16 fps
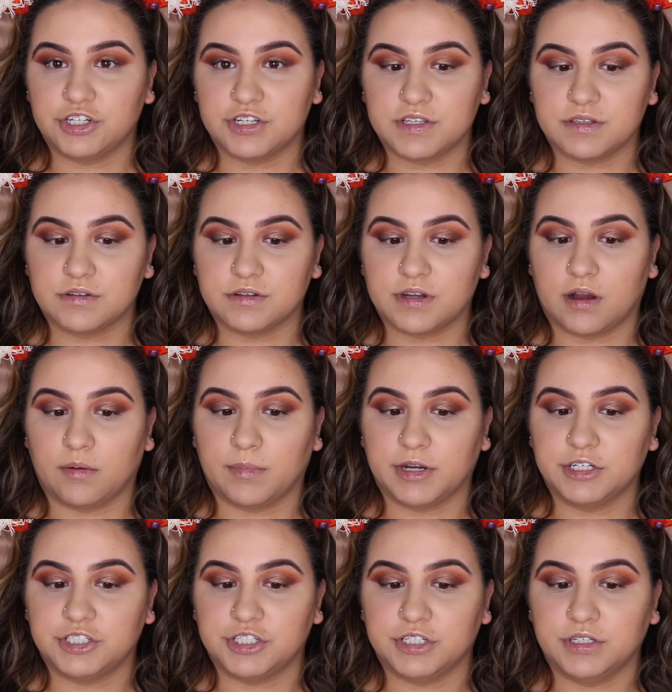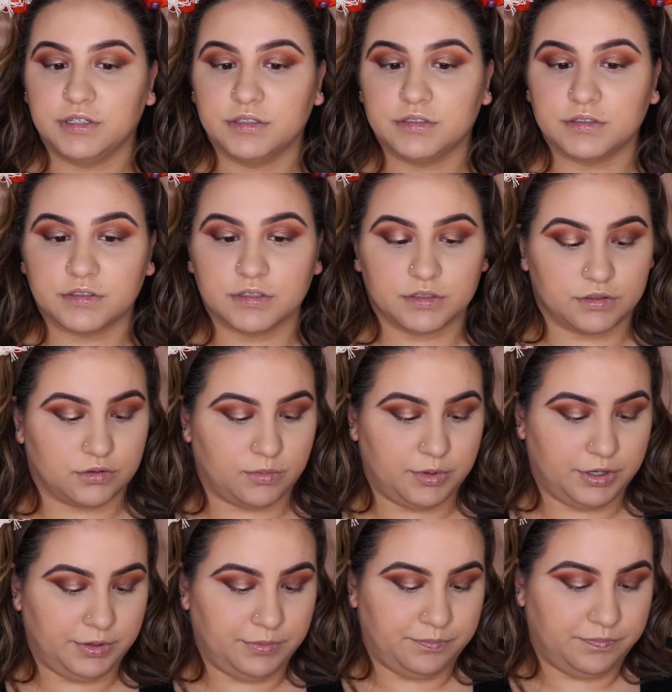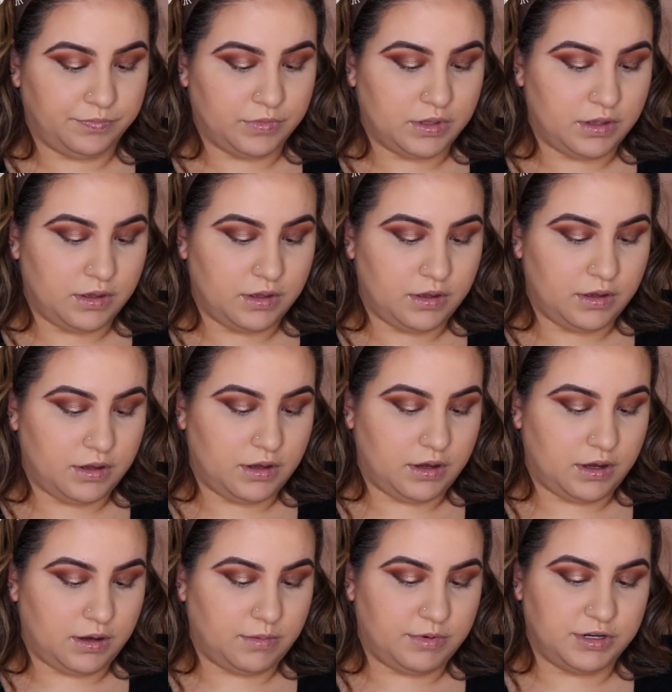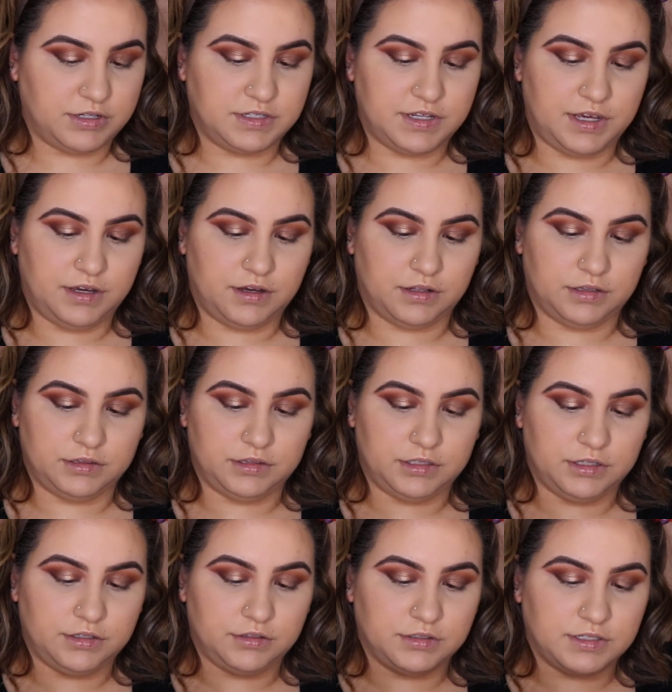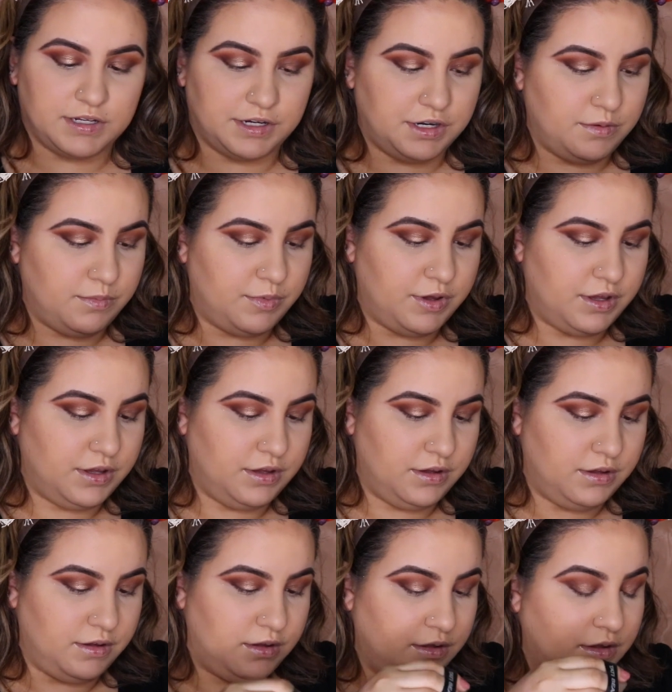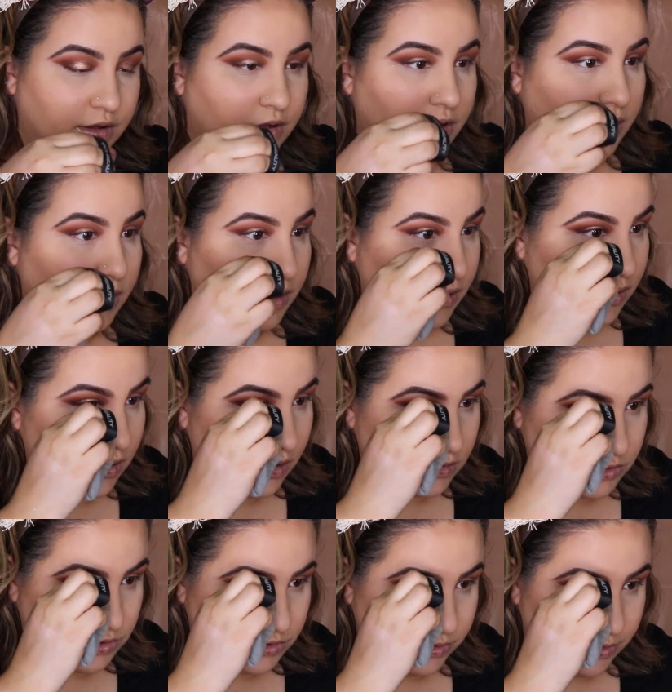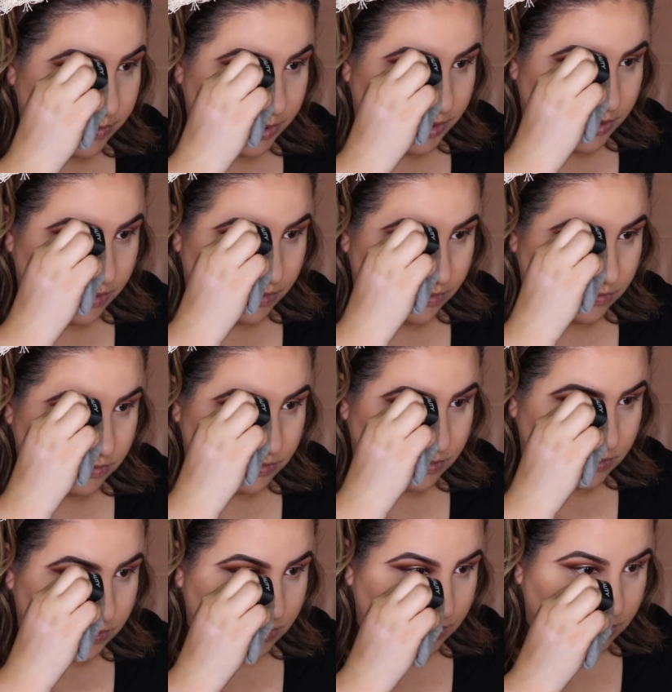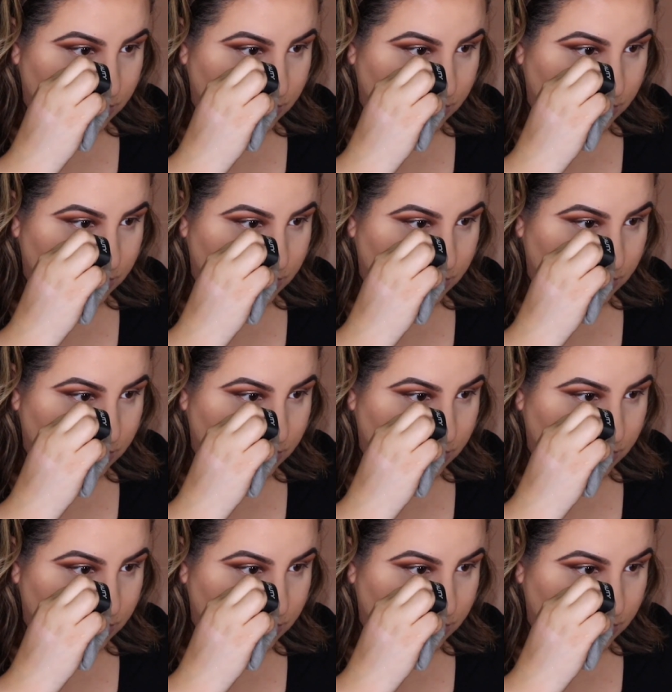chiseled out my cheeks a little bit. I'm going to take a little tiny bit and contour my nose.